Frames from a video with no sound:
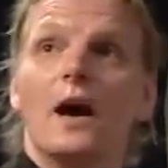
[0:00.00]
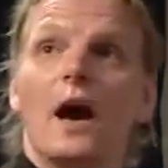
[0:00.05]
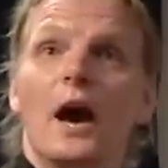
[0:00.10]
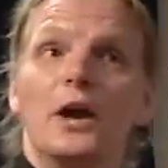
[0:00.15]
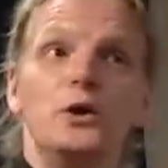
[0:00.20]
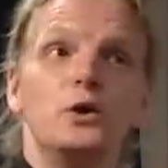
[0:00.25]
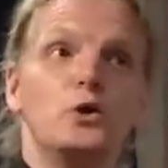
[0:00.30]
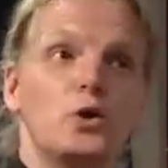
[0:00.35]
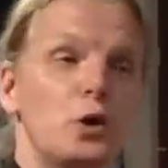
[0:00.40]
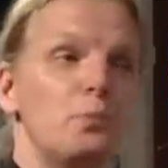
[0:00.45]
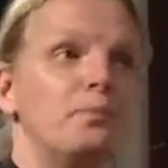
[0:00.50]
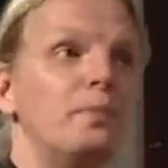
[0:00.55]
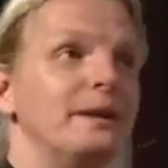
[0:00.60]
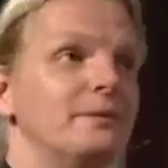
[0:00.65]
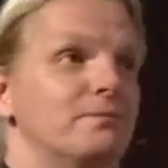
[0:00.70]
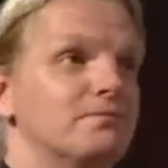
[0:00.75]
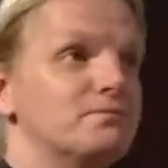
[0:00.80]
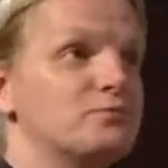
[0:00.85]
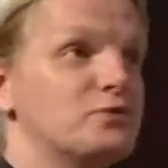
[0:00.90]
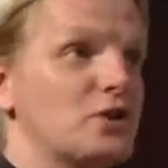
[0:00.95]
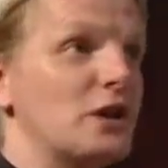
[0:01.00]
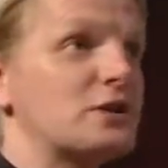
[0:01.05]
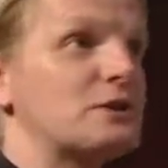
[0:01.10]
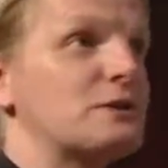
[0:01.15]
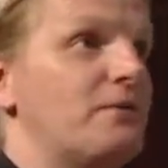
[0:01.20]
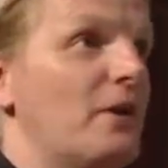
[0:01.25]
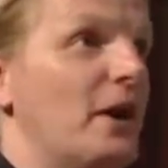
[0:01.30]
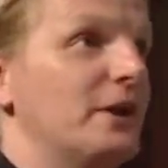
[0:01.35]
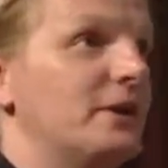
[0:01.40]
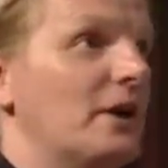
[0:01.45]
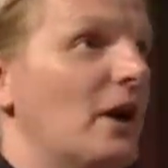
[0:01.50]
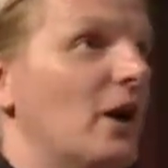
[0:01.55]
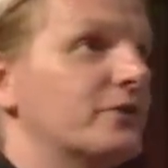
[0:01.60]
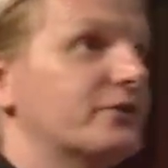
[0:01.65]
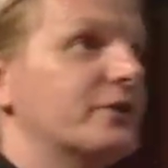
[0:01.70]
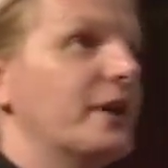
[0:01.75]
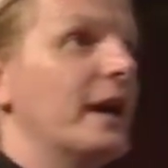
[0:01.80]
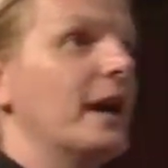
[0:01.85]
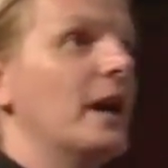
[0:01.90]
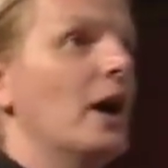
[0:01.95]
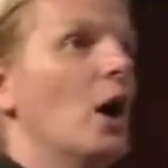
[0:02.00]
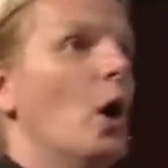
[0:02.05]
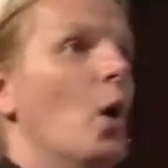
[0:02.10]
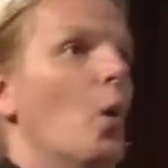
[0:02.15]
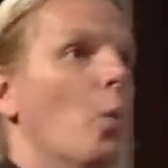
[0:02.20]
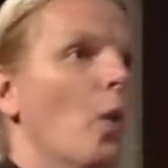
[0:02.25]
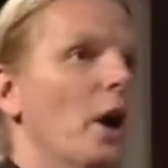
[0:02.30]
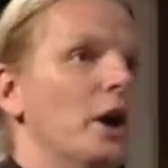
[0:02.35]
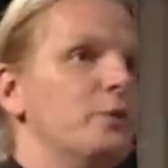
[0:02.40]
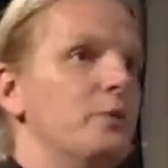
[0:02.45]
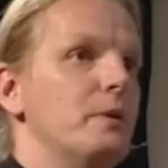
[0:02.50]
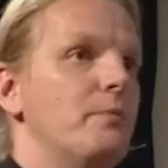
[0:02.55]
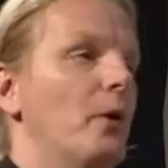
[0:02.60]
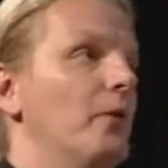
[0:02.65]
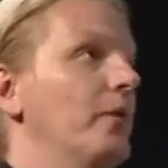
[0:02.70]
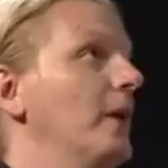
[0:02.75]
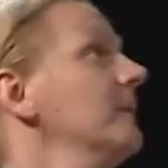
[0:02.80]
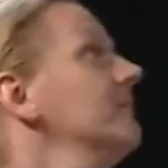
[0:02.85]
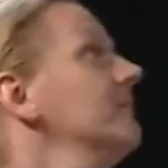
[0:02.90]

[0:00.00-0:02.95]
And you could be justified in asking, why do we bother?